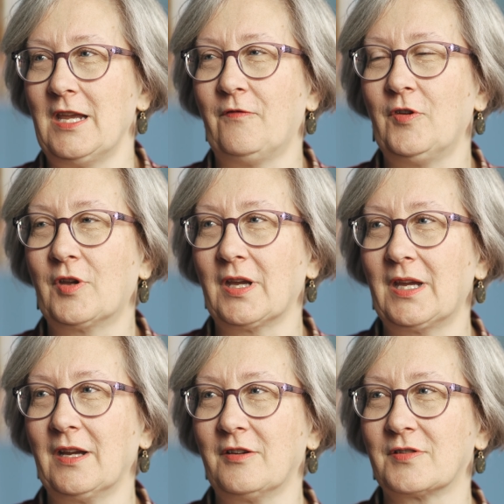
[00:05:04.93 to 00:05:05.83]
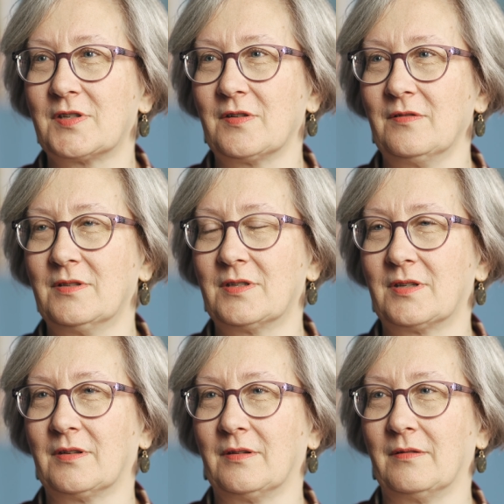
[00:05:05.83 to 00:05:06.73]
If you can get your students
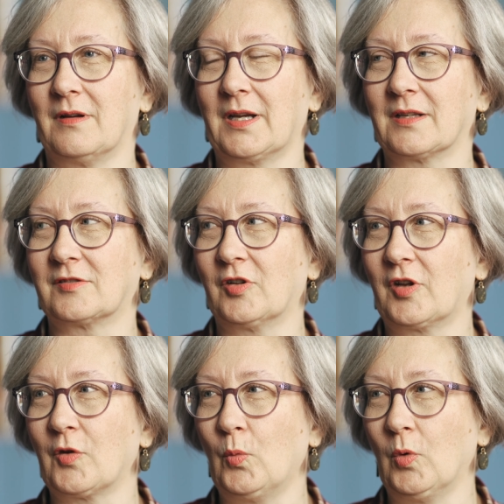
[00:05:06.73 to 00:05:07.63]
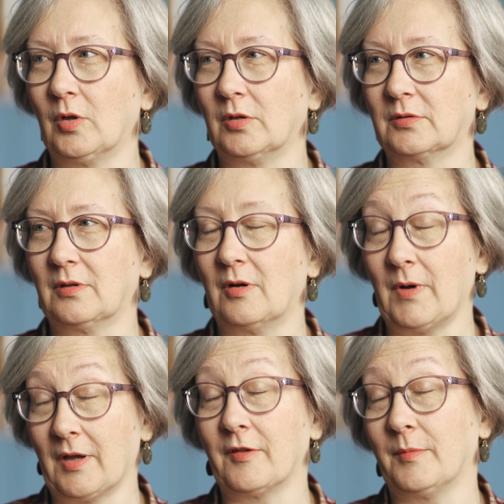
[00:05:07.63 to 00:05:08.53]
to, I guess, look at the world
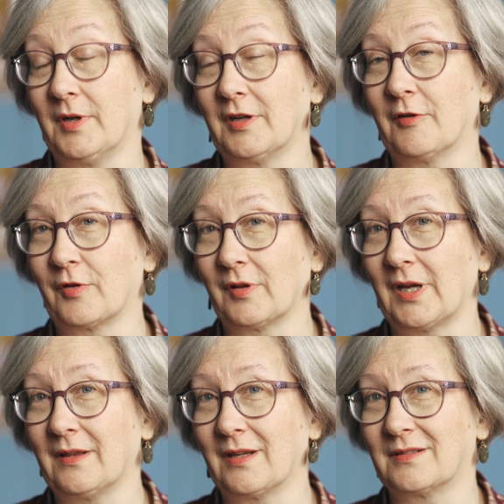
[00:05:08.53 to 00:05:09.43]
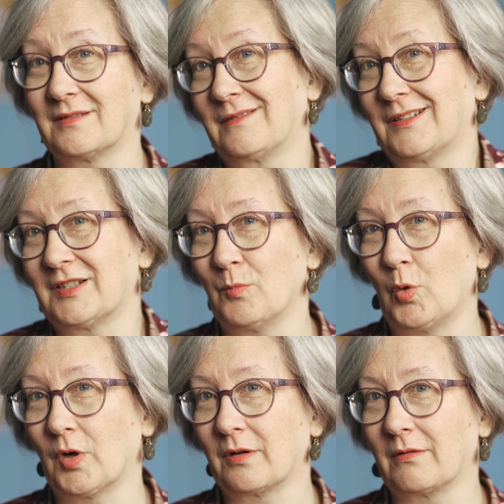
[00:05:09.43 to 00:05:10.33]
around them in a different light, that's, that's
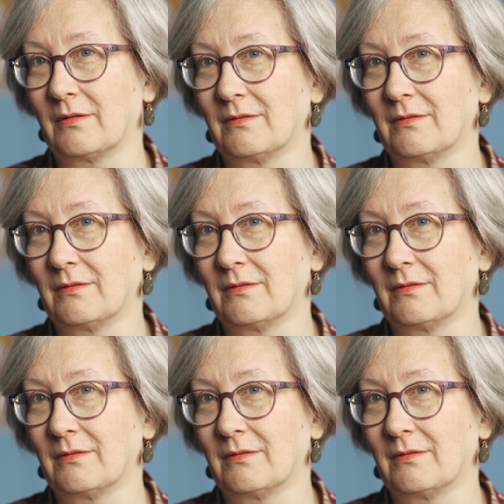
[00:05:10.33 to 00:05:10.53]
important.